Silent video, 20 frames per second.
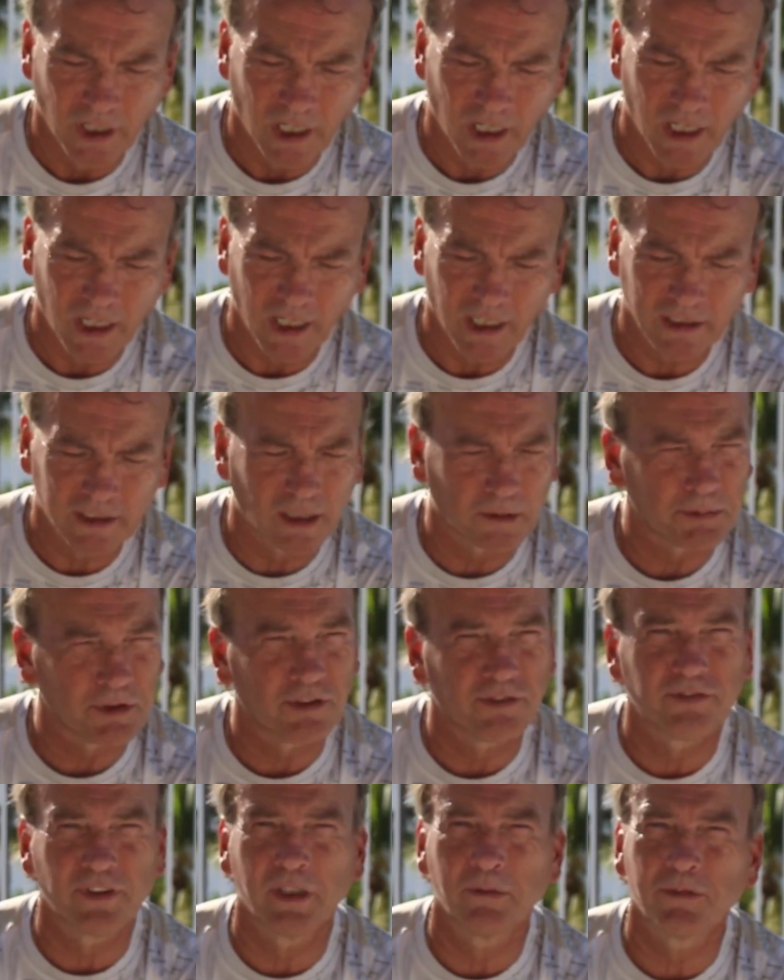a couple
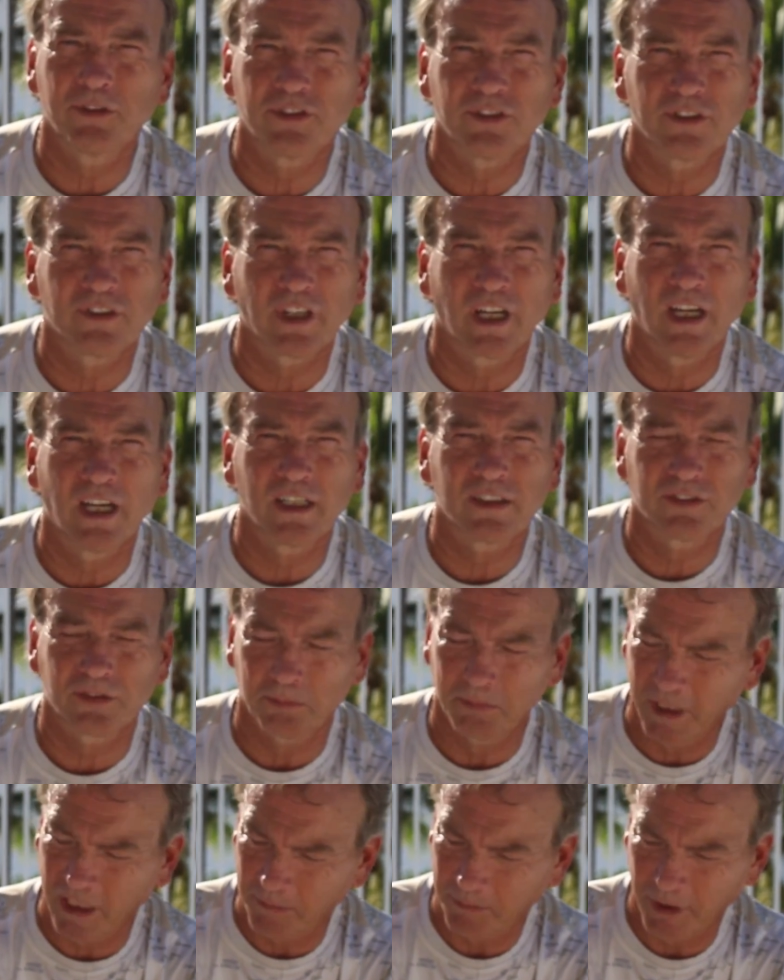of famous attacks,
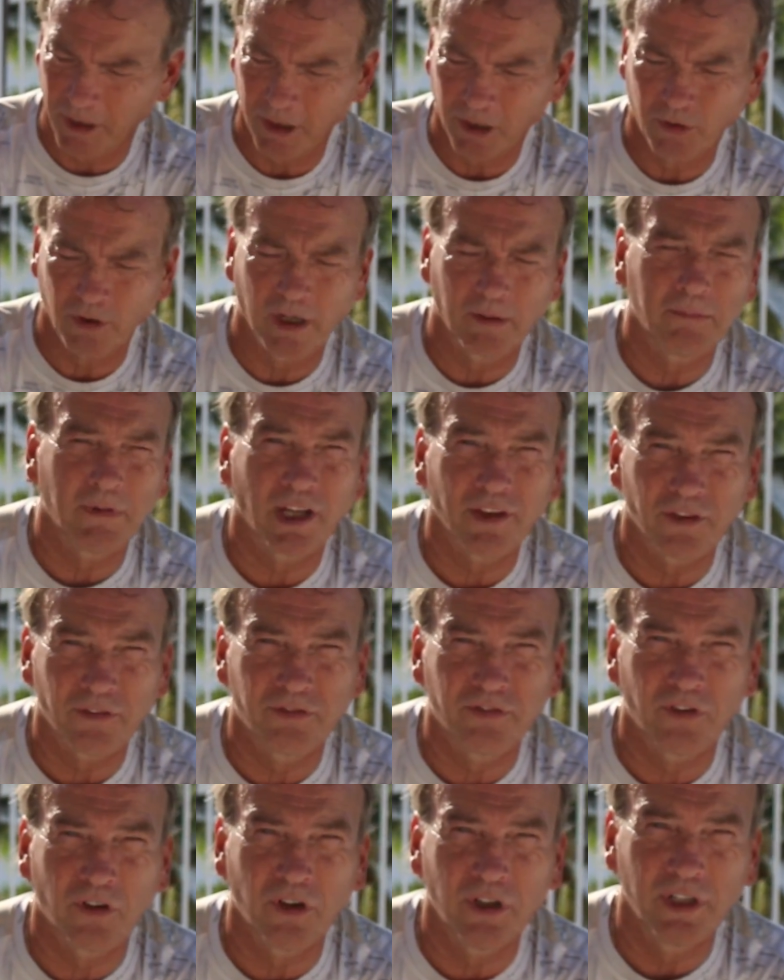man being grabbed by the
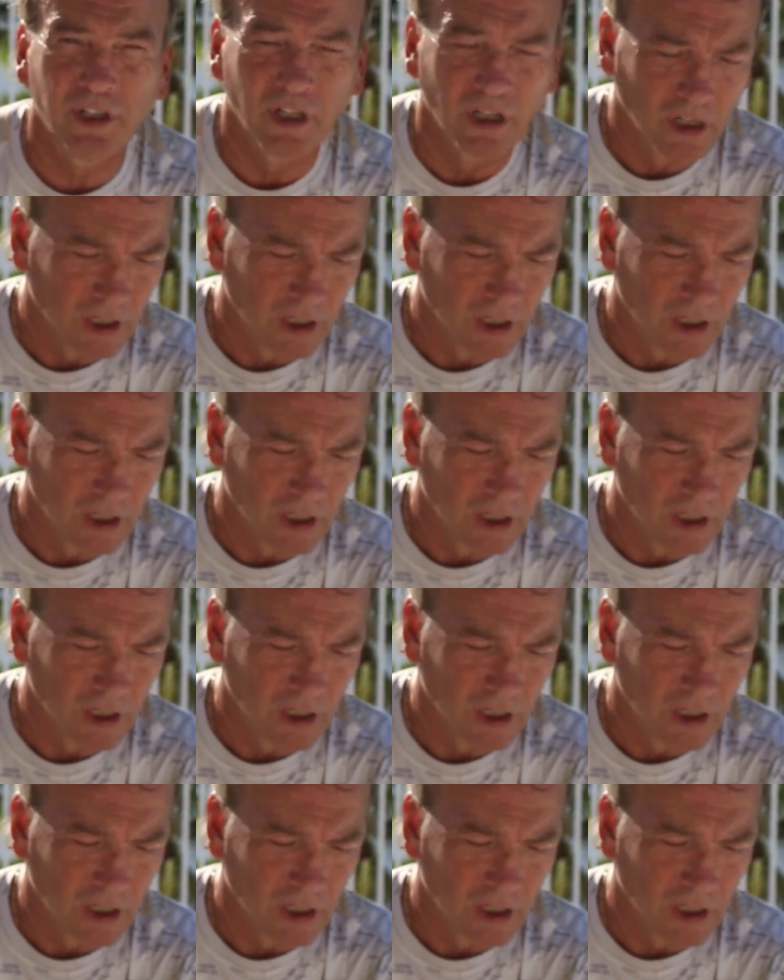foot,